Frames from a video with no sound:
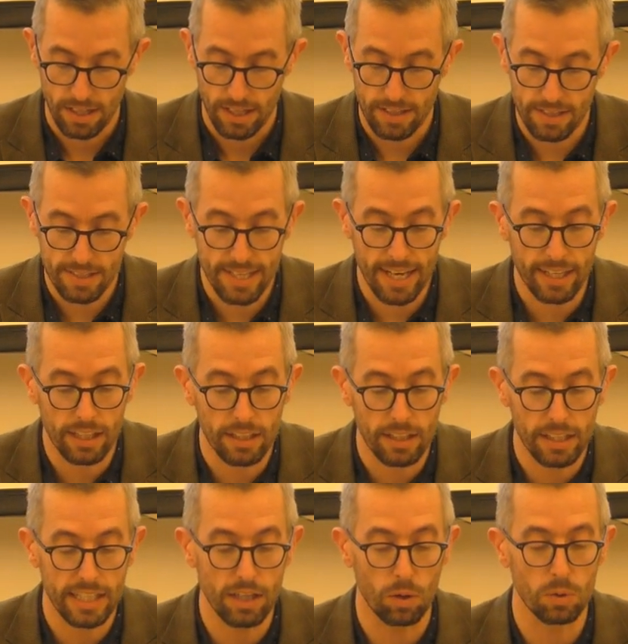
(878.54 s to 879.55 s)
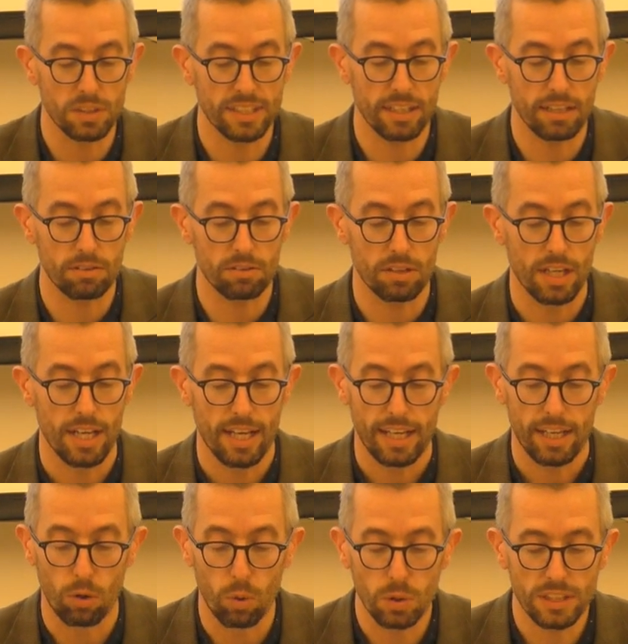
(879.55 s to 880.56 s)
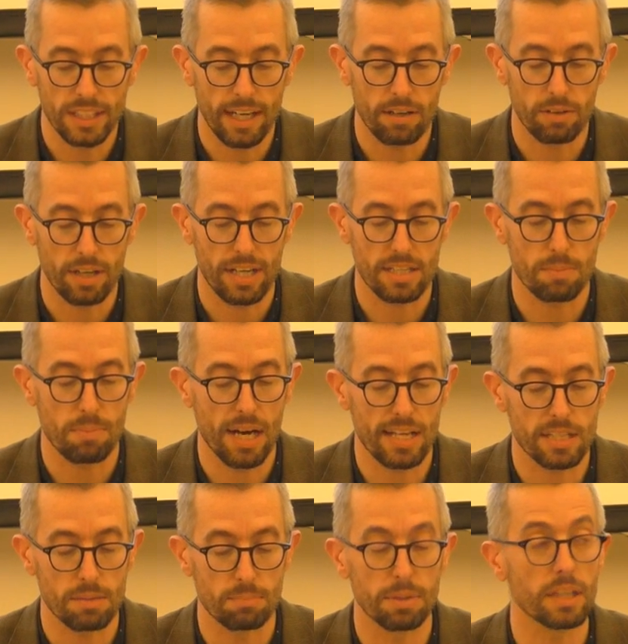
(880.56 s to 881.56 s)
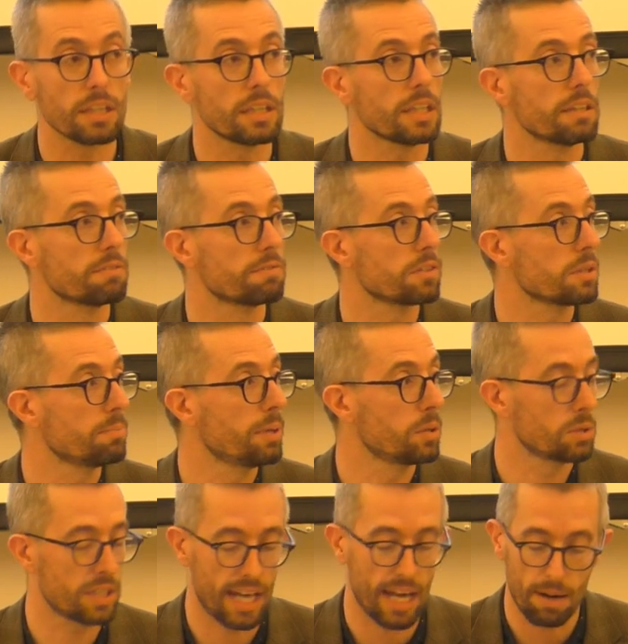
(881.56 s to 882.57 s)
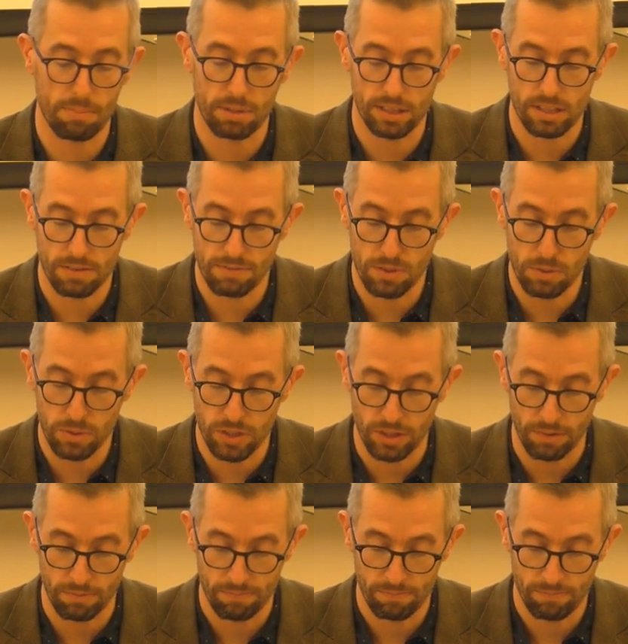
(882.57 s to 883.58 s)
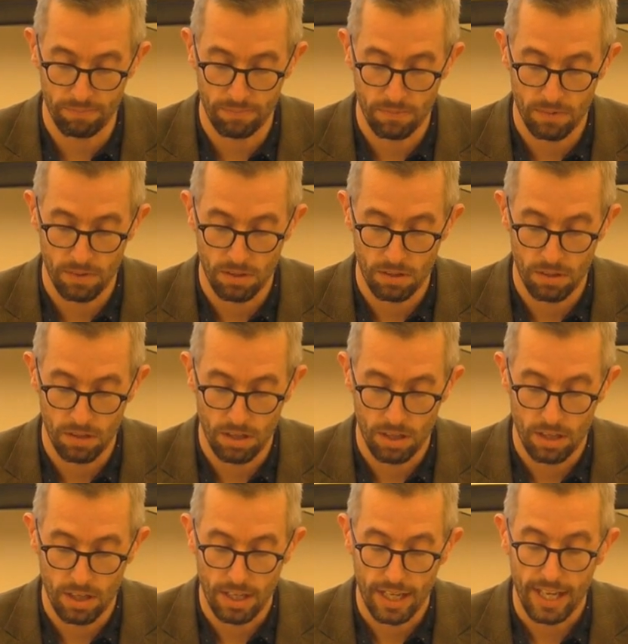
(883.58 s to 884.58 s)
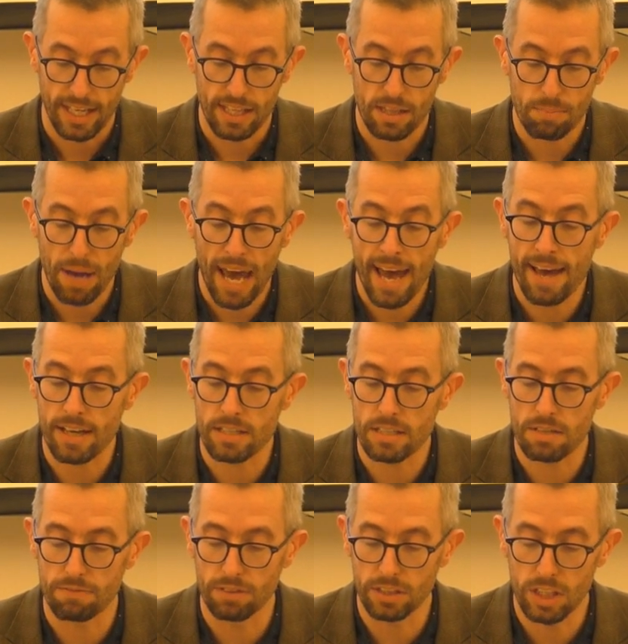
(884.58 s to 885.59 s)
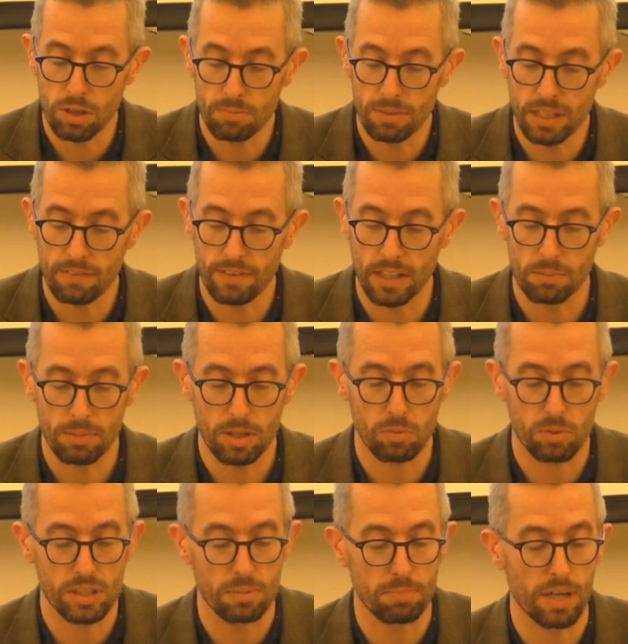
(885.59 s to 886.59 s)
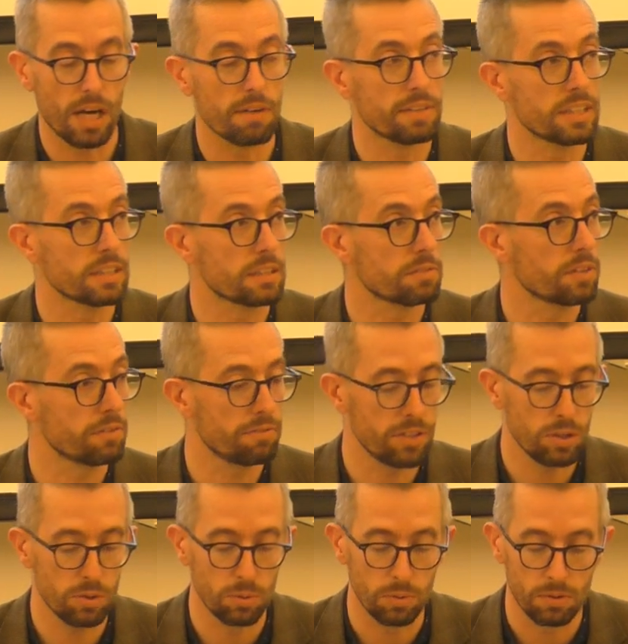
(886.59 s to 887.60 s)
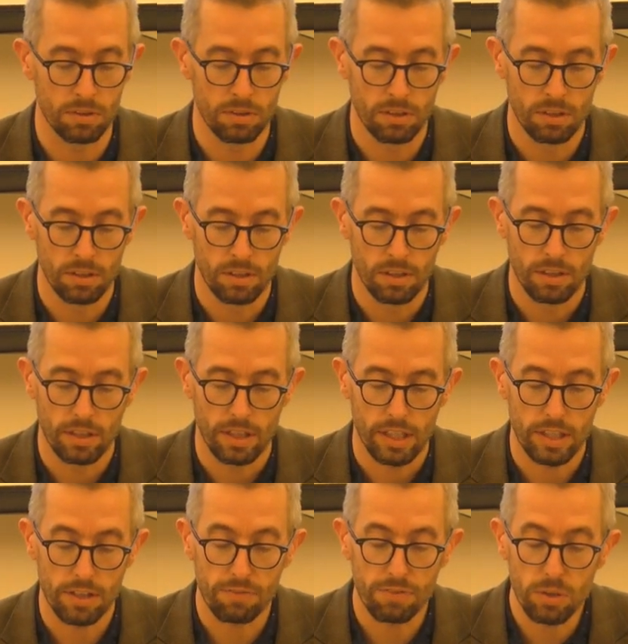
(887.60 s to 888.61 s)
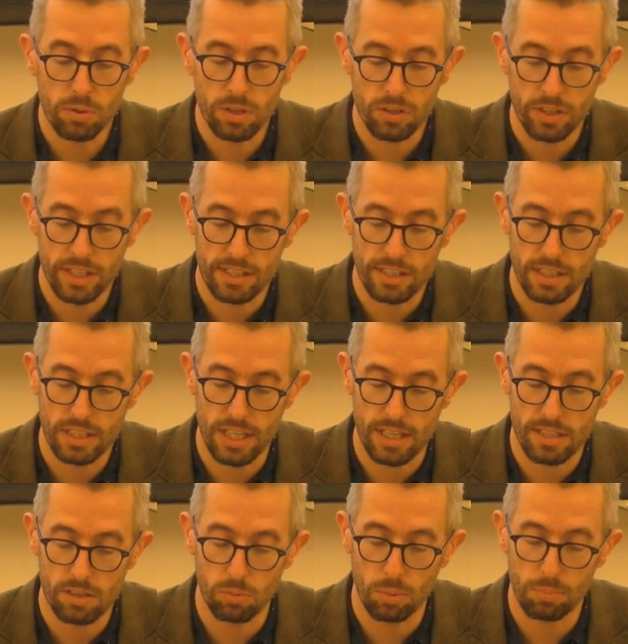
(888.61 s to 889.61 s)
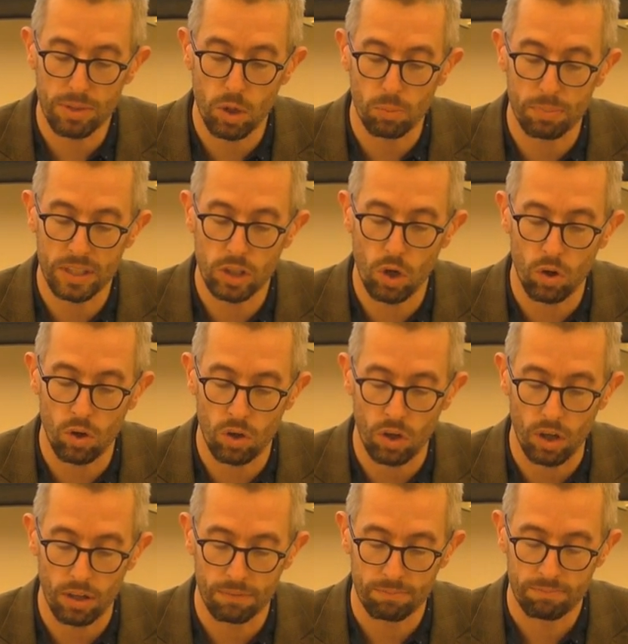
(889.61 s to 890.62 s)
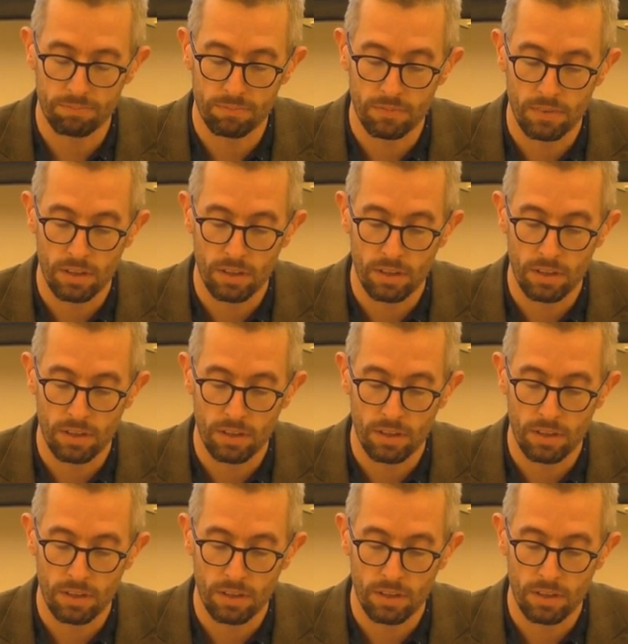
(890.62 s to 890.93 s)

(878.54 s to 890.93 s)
In the second, he holds, out, holds it out as a possibility for the post-capitalist future. In the past, full human development was the province of a few. In the future, he suggests it will be open to all.